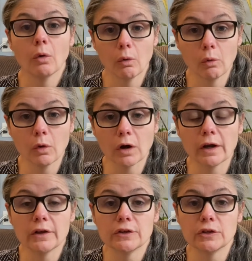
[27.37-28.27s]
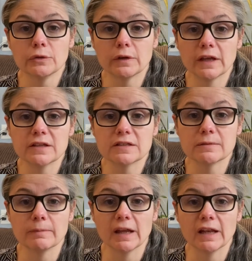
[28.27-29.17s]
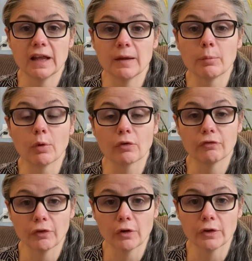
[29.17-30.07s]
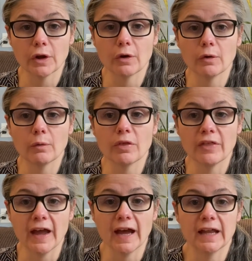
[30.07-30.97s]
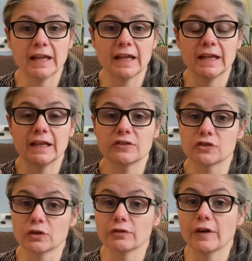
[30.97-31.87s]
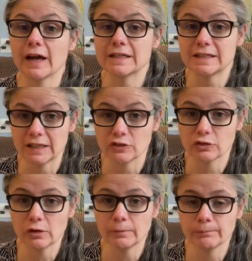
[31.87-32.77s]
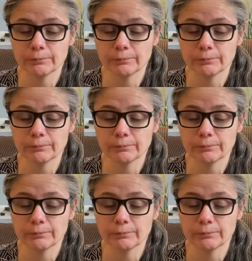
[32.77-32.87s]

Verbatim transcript: or you can submit a portfolio that a certified teacher